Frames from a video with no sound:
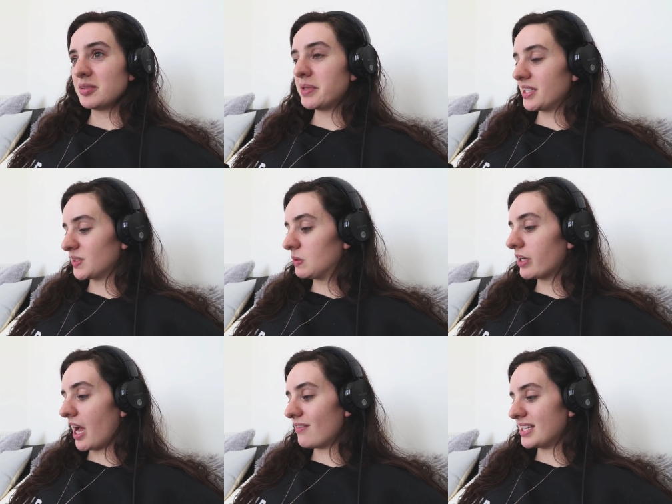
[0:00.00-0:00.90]
but it's all
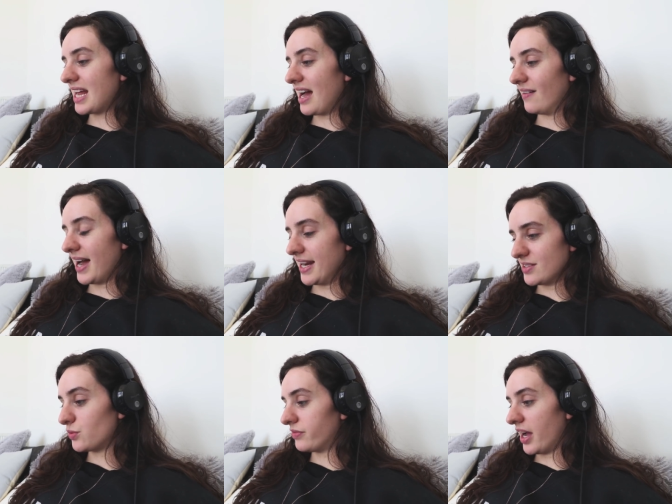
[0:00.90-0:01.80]
recovered now and
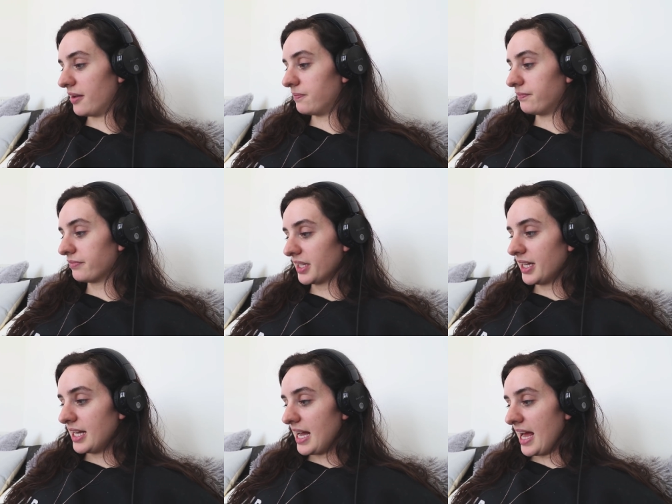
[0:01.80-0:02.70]
it's all fine.
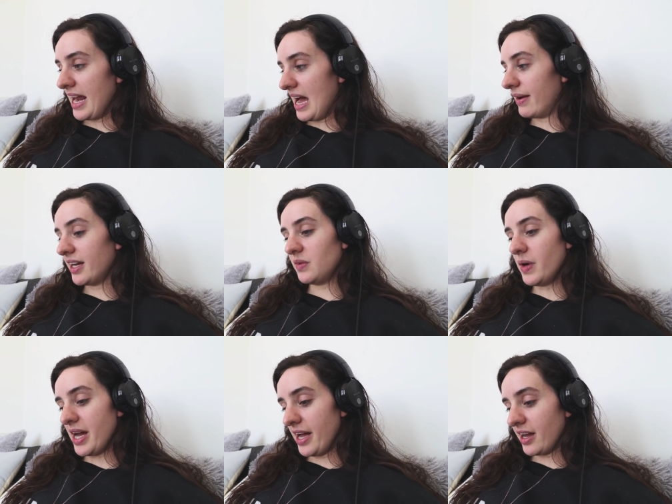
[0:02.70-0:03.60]
And now I can
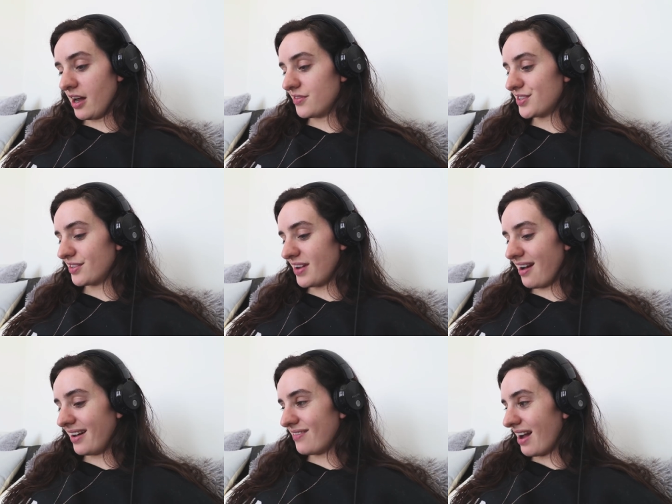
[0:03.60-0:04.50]
work after a
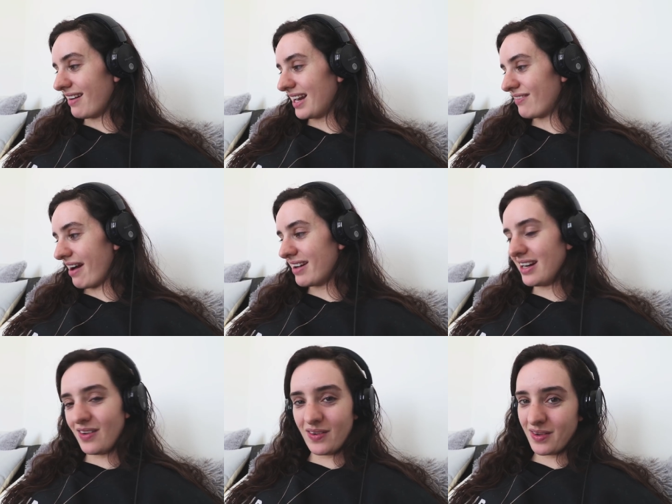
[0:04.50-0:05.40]
very, very, very
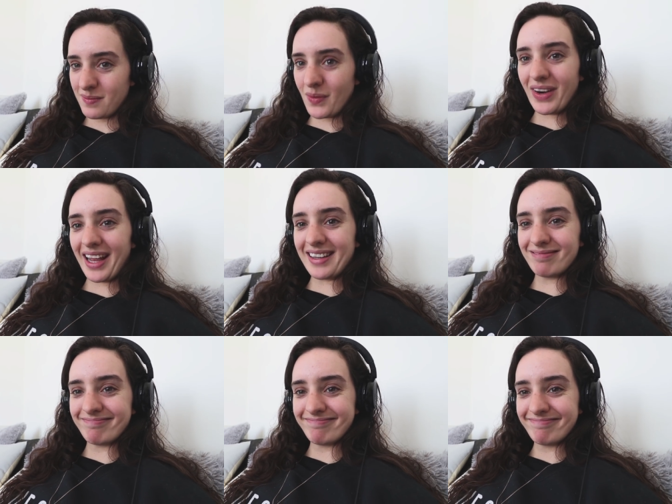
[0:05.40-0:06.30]
long morning.
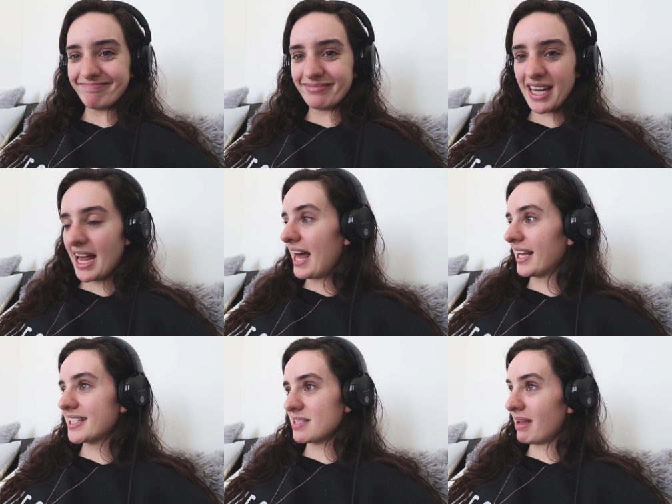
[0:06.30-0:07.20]
And
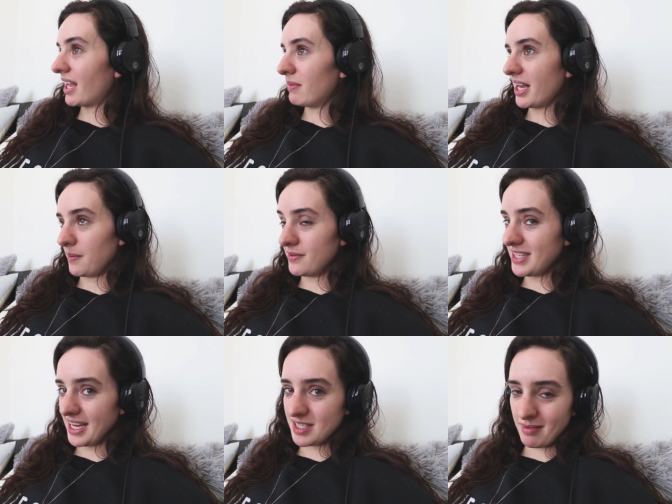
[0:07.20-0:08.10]
Alex is making me a cup of
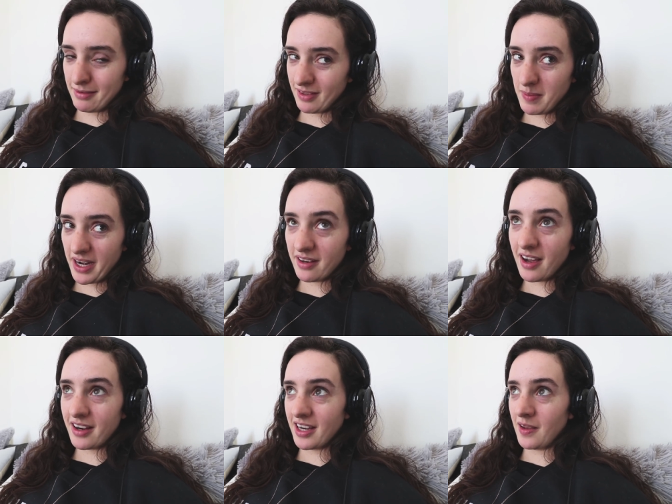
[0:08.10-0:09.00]
tea to make me feel better,
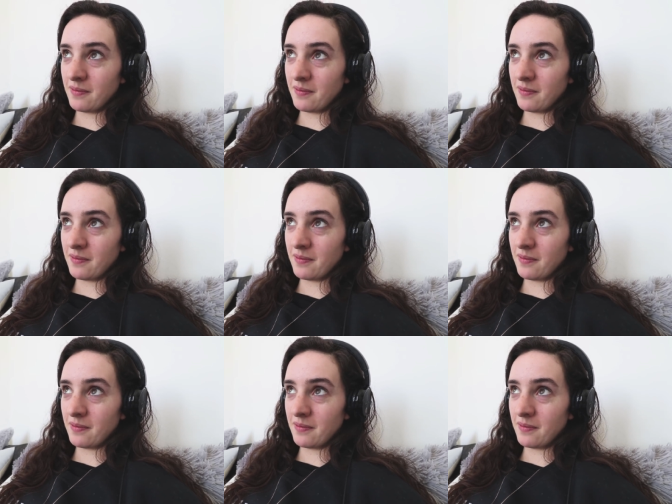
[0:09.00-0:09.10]
aren't you?